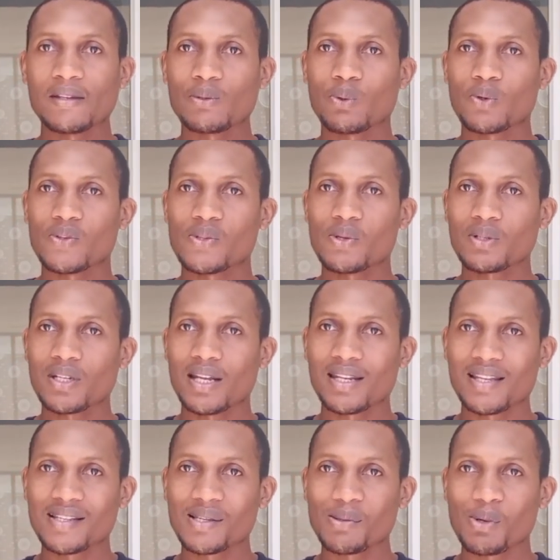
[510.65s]
It was not
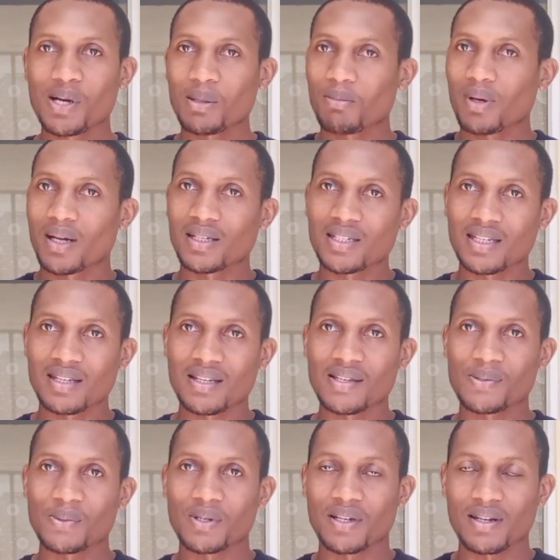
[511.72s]
an easy one, but it
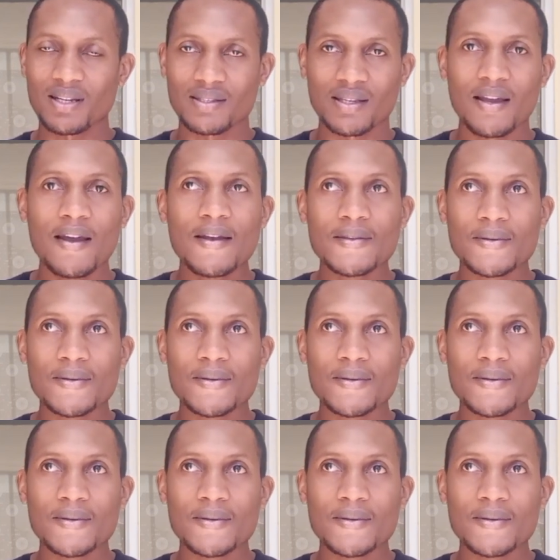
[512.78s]
is what it is.